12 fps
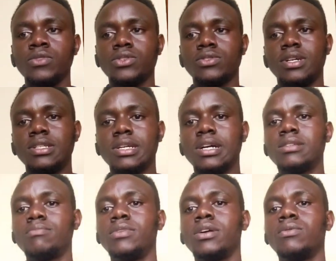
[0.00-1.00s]
So that
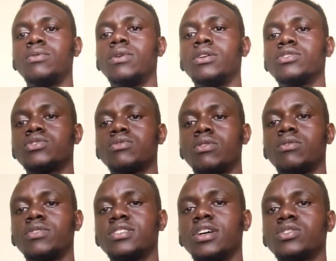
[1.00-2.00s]
can't be a strong
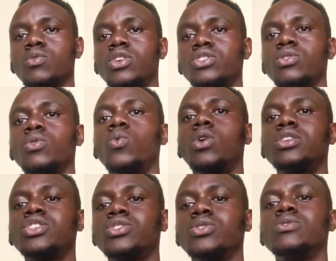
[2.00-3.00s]
research question. What
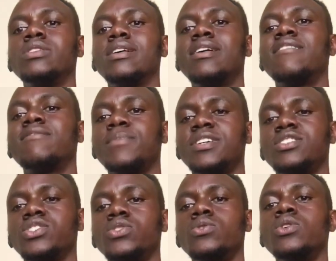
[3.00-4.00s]
should the government
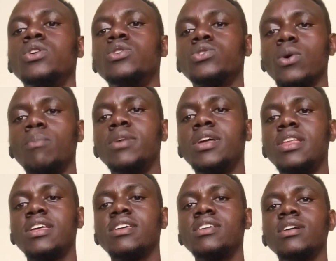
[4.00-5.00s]
do? So meaning,